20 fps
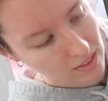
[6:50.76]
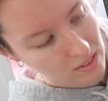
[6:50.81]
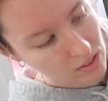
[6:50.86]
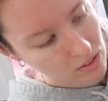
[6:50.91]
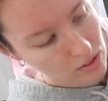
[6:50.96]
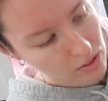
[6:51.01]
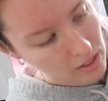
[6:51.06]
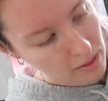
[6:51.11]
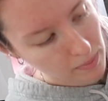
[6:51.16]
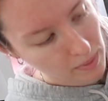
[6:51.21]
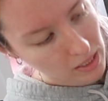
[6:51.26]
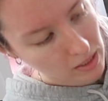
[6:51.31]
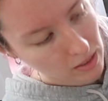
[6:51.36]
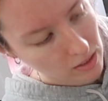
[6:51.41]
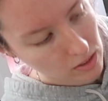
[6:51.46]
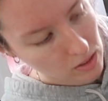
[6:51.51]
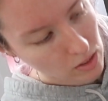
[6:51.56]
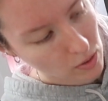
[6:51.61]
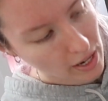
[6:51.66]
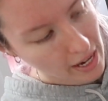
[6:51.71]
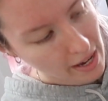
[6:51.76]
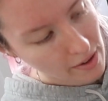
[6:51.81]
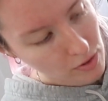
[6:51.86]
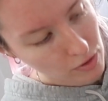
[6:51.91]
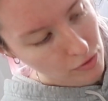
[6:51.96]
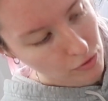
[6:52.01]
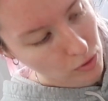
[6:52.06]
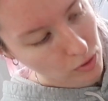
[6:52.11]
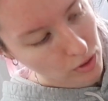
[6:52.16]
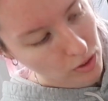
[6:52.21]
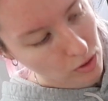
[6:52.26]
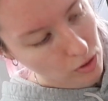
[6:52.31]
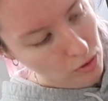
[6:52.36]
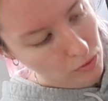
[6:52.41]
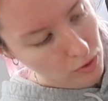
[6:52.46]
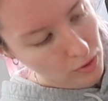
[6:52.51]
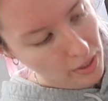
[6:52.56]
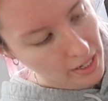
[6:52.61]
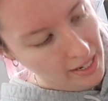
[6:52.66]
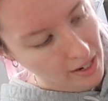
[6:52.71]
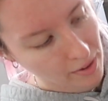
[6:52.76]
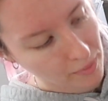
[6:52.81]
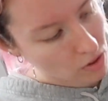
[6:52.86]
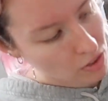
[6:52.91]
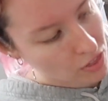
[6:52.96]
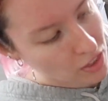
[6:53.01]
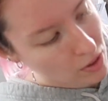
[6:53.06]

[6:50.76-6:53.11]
you know what I mean? So I have it folded over right now. The